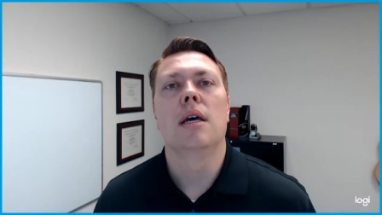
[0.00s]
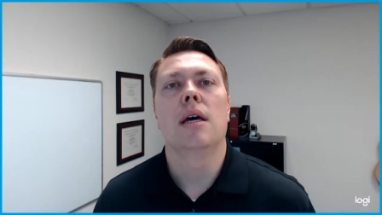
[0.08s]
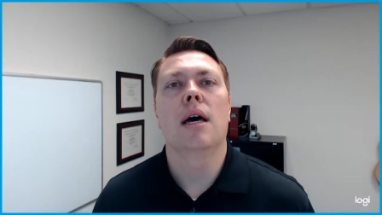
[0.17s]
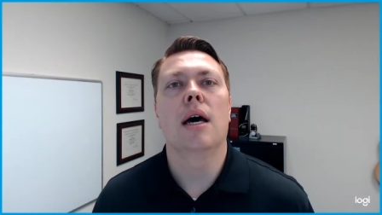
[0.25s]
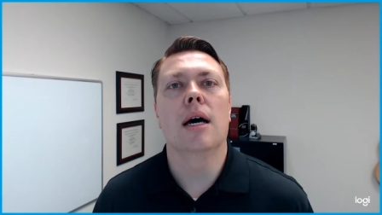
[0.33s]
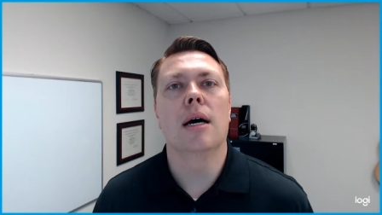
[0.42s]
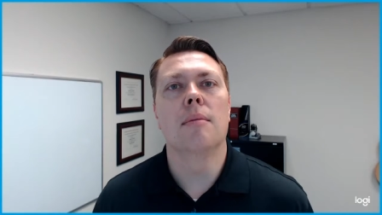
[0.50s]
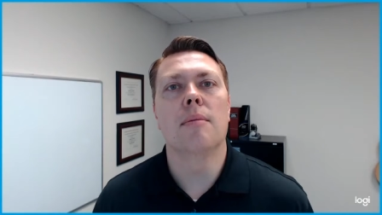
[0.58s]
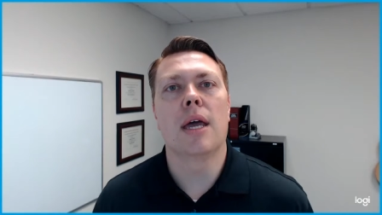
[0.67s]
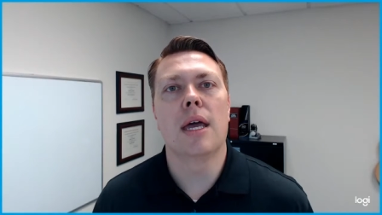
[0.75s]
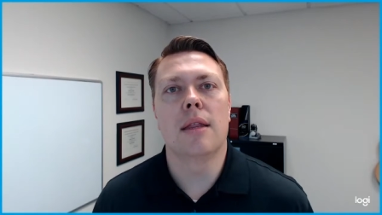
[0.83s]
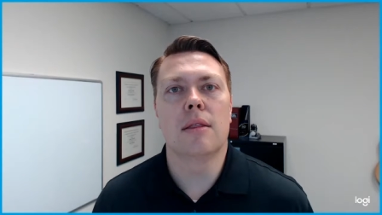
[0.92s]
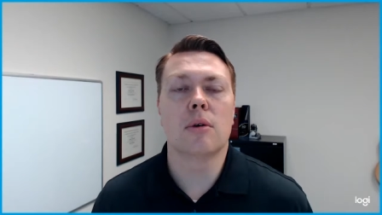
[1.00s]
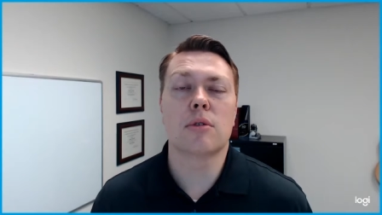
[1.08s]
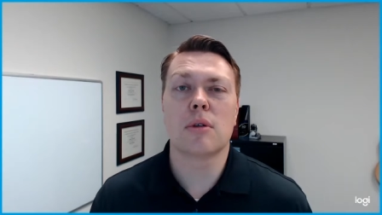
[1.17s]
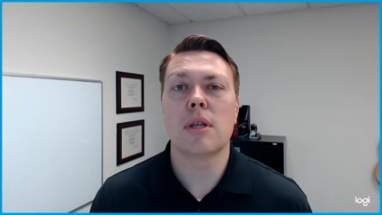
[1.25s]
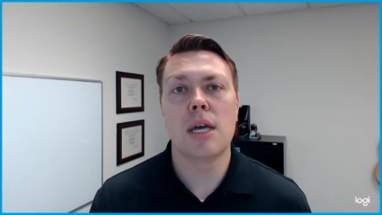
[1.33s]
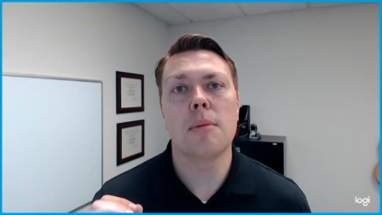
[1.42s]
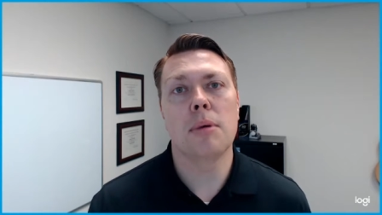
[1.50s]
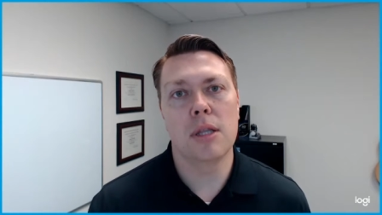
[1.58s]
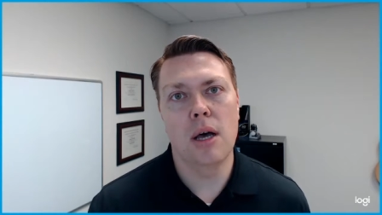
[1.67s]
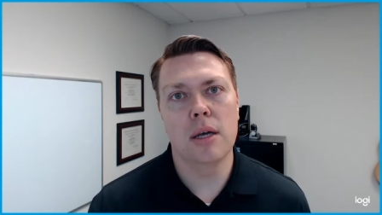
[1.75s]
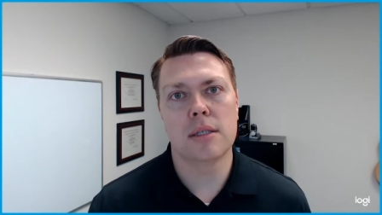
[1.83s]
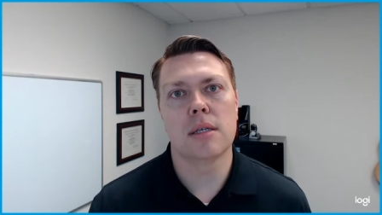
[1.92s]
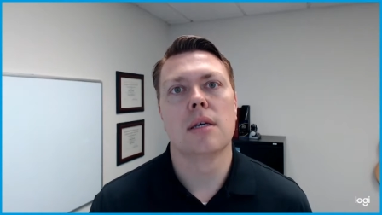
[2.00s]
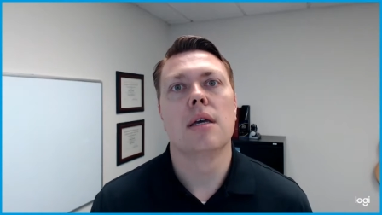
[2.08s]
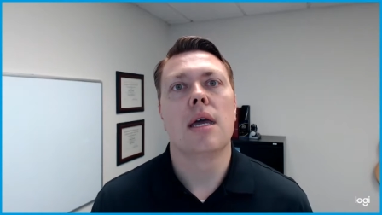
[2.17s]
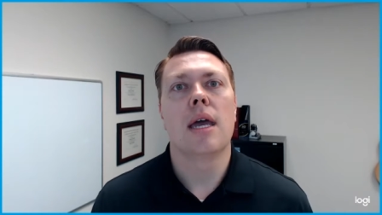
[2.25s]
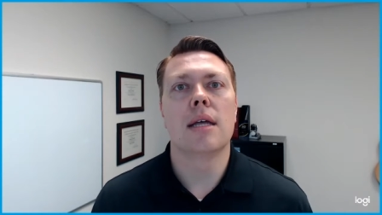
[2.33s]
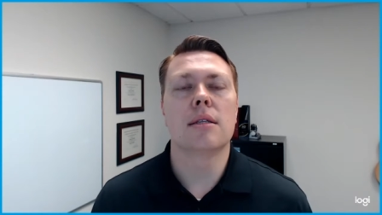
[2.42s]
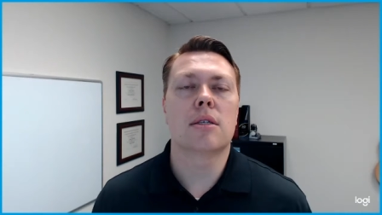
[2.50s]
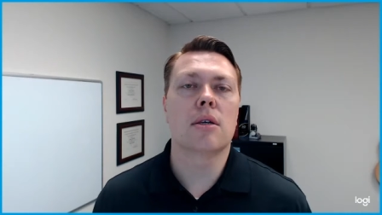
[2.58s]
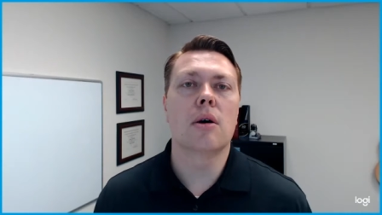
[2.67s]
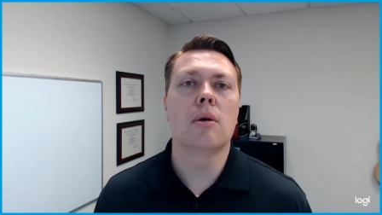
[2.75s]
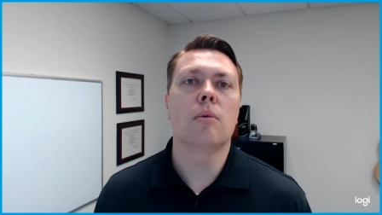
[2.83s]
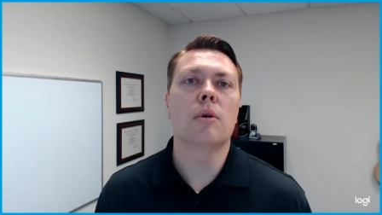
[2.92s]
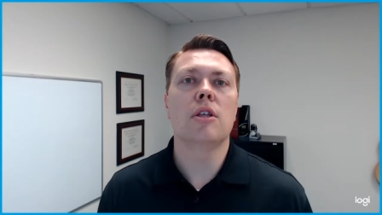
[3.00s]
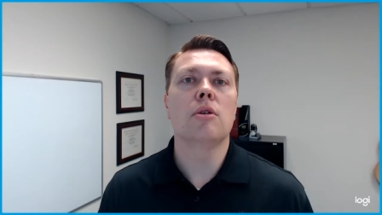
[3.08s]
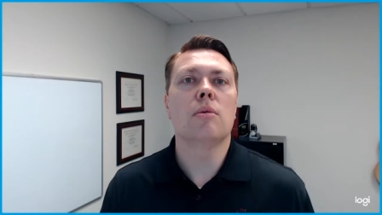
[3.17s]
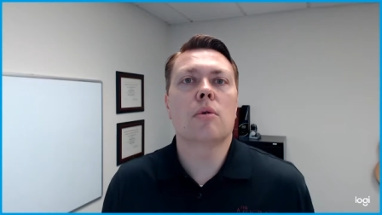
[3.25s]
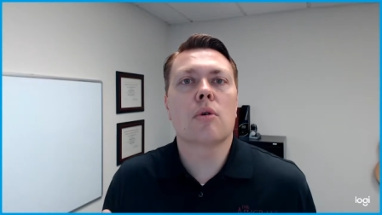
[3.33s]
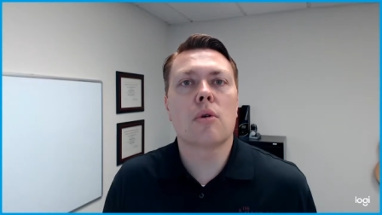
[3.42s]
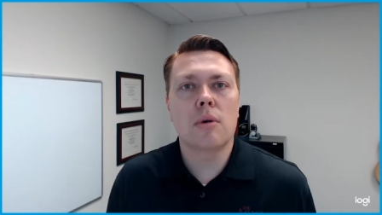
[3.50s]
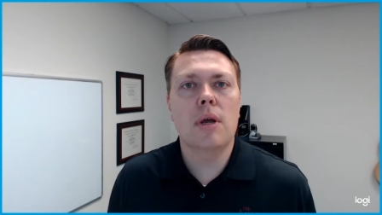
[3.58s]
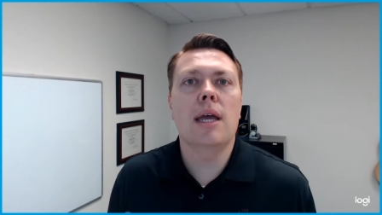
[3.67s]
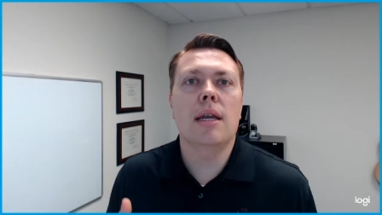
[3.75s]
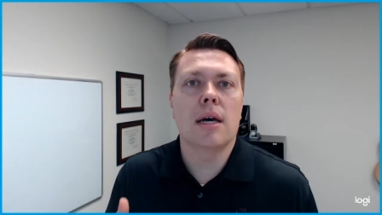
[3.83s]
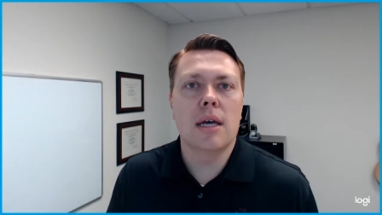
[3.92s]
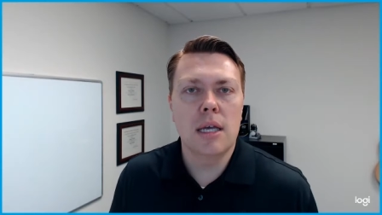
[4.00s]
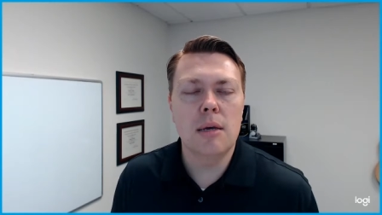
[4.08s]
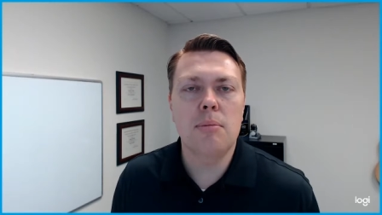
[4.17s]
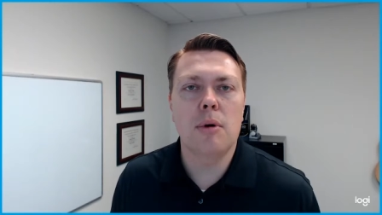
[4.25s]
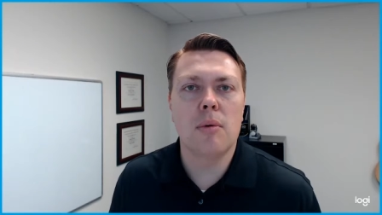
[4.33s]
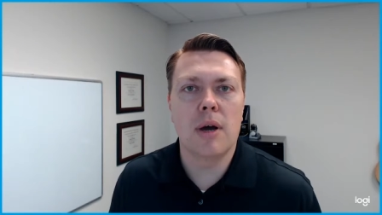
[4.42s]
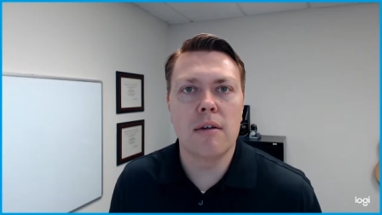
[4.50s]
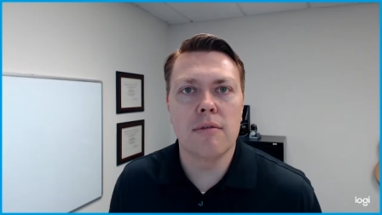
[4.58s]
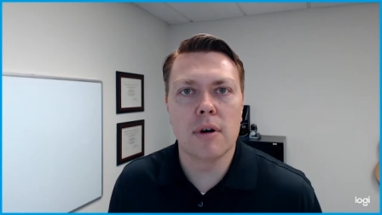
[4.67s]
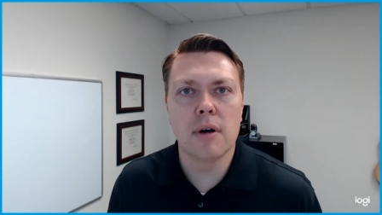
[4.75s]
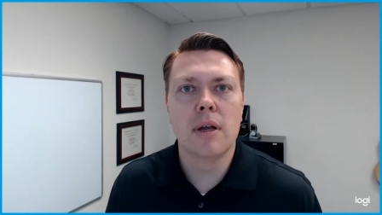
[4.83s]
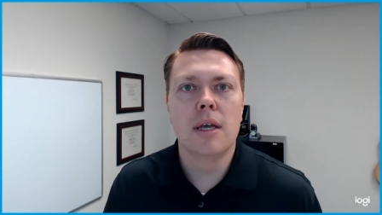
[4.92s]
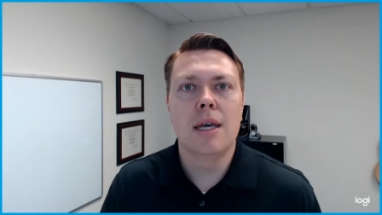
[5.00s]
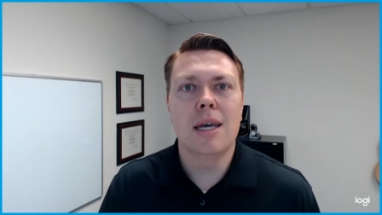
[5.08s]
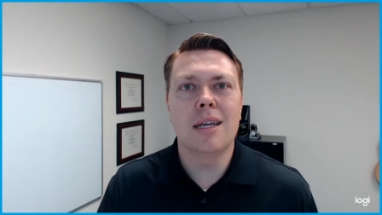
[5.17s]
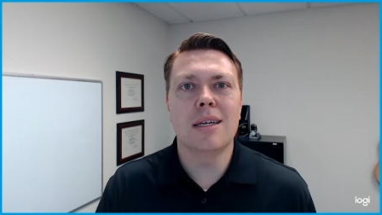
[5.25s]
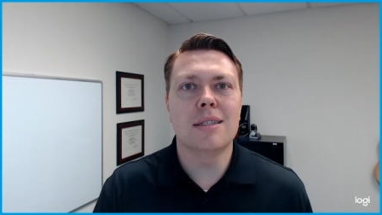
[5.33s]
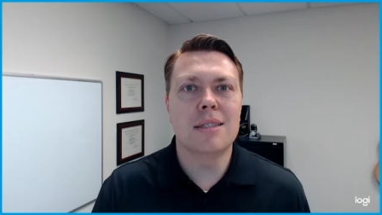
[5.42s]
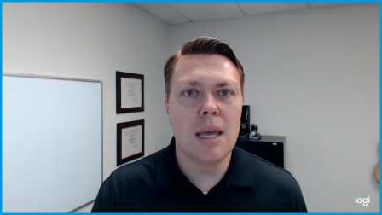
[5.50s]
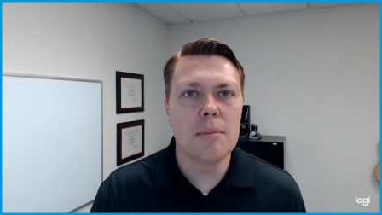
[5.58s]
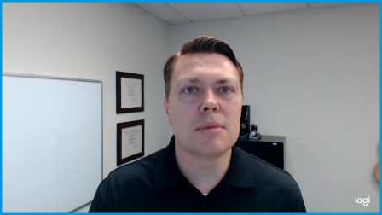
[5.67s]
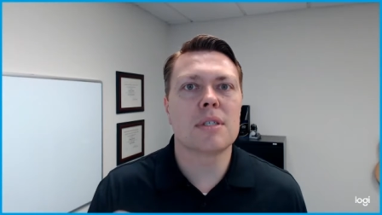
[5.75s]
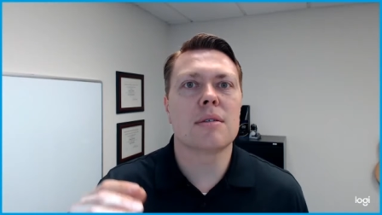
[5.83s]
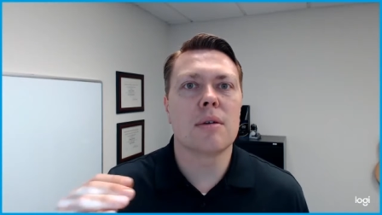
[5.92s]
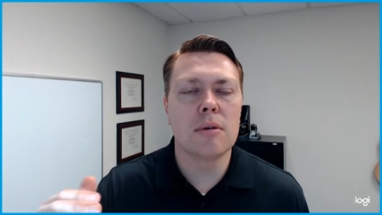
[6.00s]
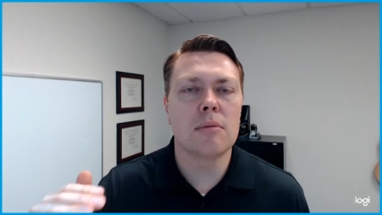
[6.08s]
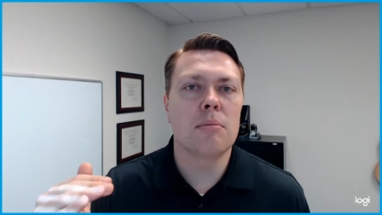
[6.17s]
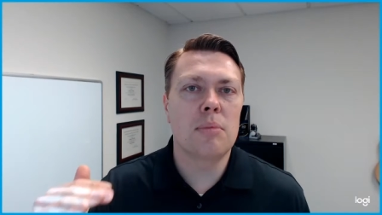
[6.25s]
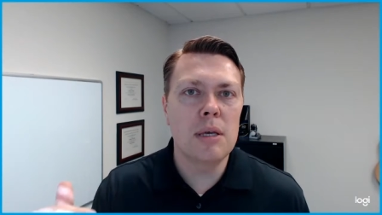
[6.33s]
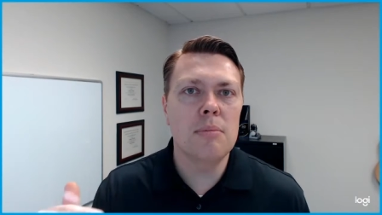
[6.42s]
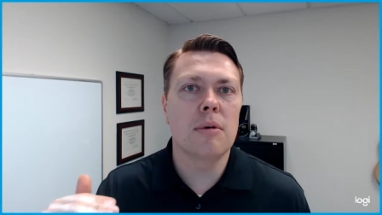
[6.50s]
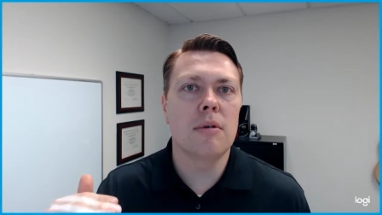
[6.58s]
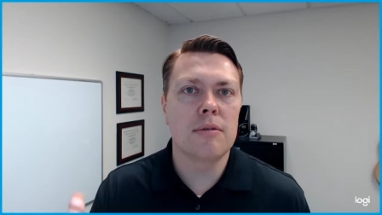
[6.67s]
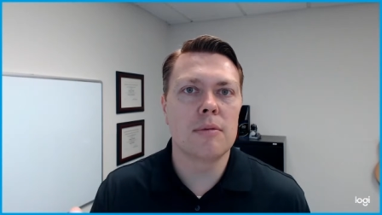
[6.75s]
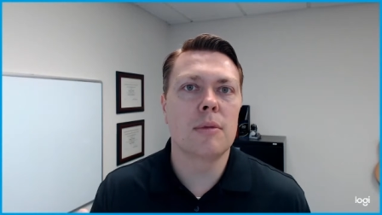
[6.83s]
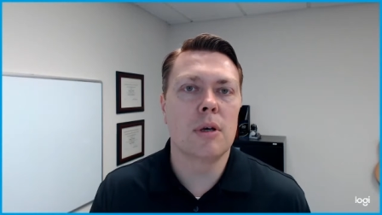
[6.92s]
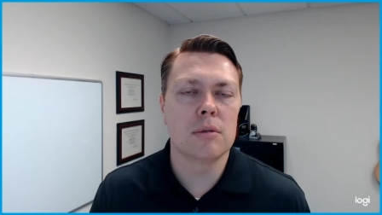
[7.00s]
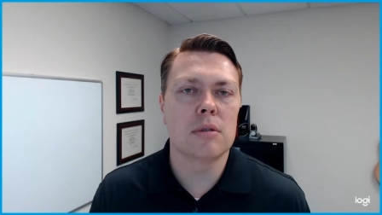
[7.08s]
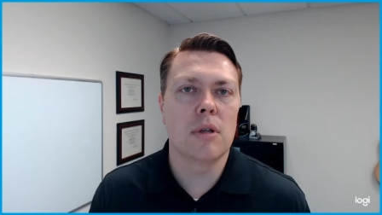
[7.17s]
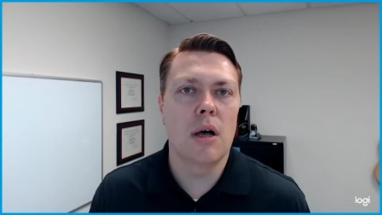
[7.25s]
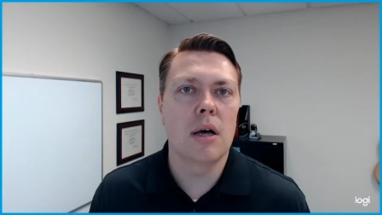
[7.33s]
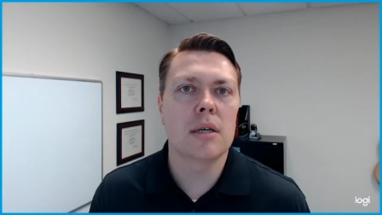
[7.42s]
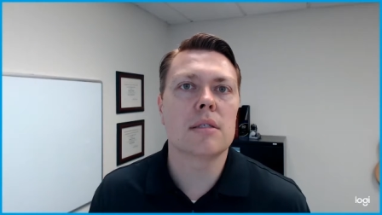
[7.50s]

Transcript: And those are the HIPAA laws. And so when you create a HIPAA waiver, it exempts certain people from those laws